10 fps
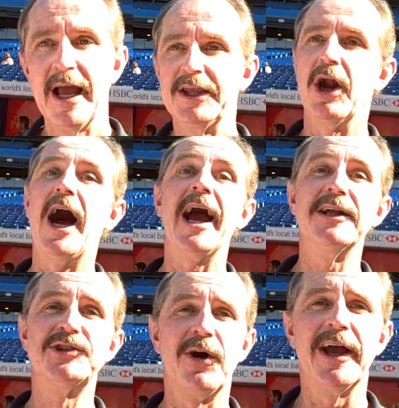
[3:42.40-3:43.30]
I
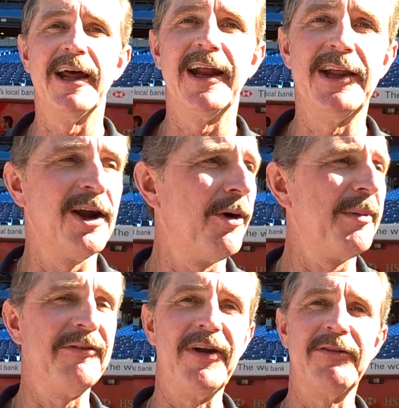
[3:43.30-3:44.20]
enjoy it. And you know what
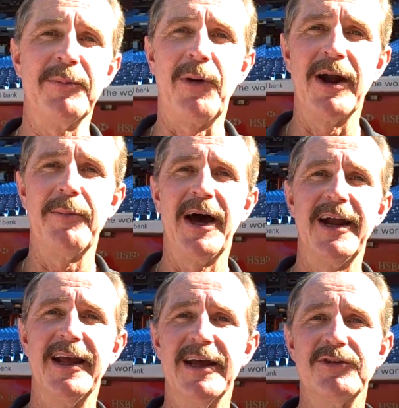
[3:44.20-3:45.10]
my favorite part about
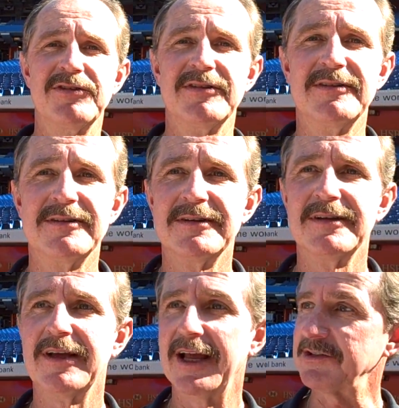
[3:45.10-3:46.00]
it is
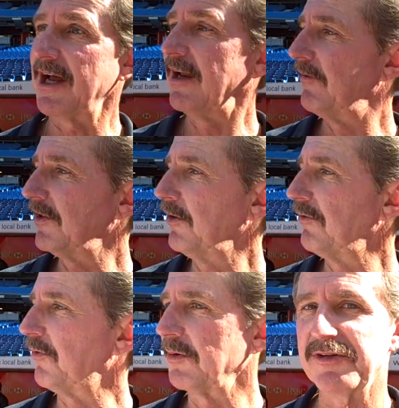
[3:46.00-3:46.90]
I love the
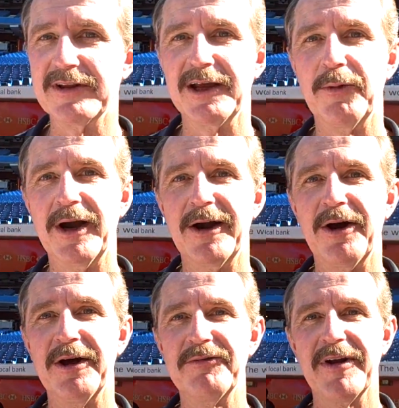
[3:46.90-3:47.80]
uniforms that they wear
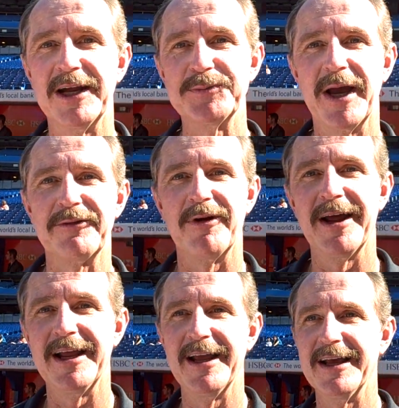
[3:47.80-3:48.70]
on Flashback
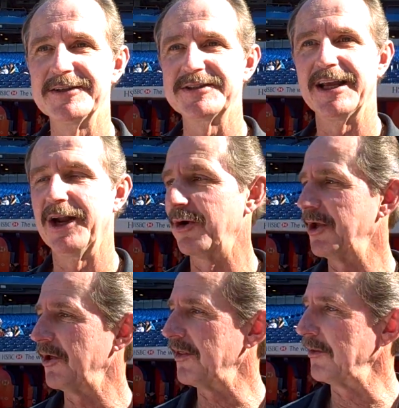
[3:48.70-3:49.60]
Friday. It's,
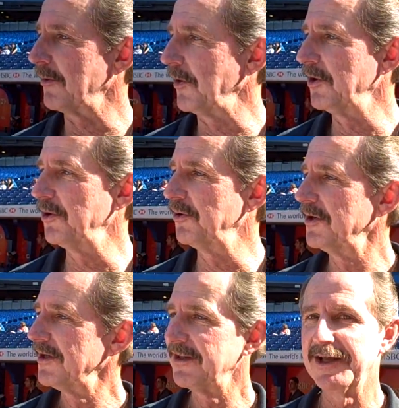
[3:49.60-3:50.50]
the blue,
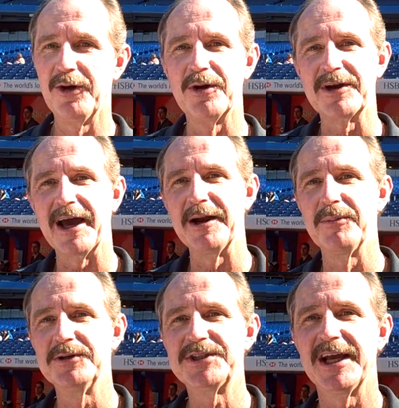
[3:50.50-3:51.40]
the older kind of
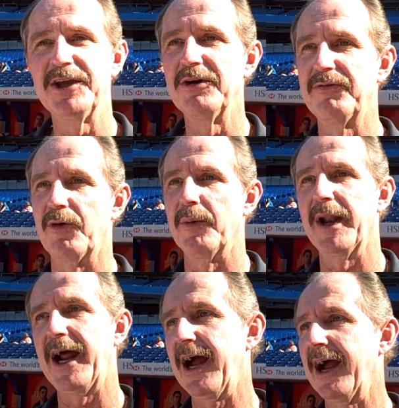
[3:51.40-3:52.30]
Blue Jay uniform.
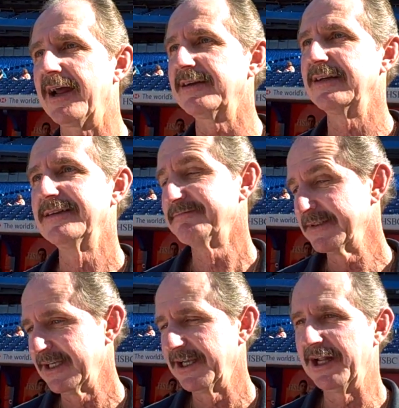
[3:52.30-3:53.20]
And I
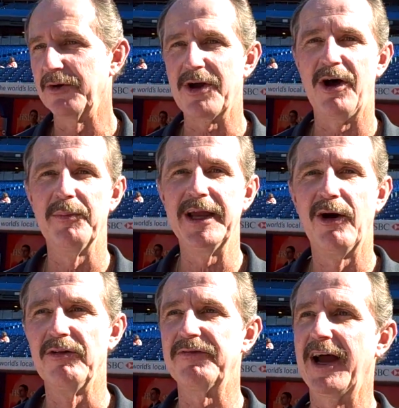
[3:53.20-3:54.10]
call me
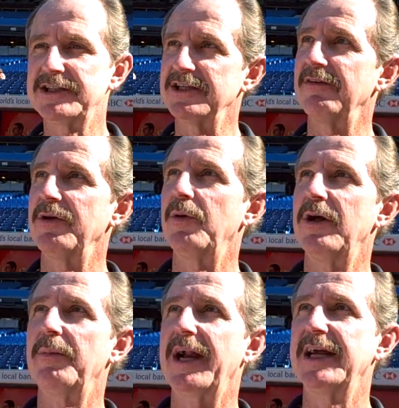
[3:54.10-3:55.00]
old-fashioned if you
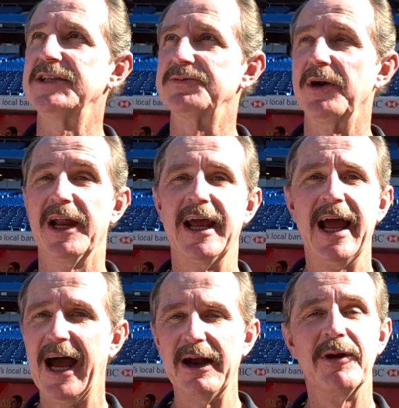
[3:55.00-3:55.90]
will, but I
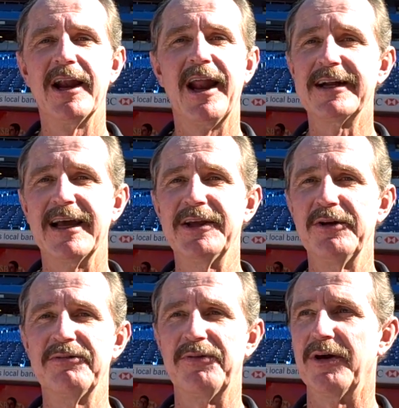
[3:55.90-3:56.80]
really like that
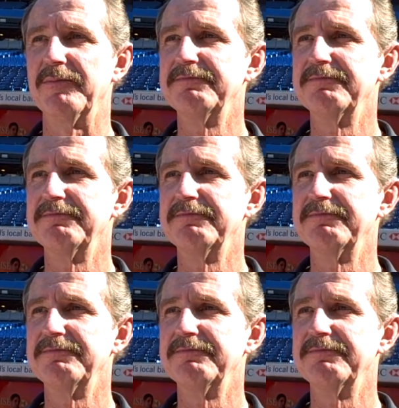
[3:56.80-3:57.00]
uniform.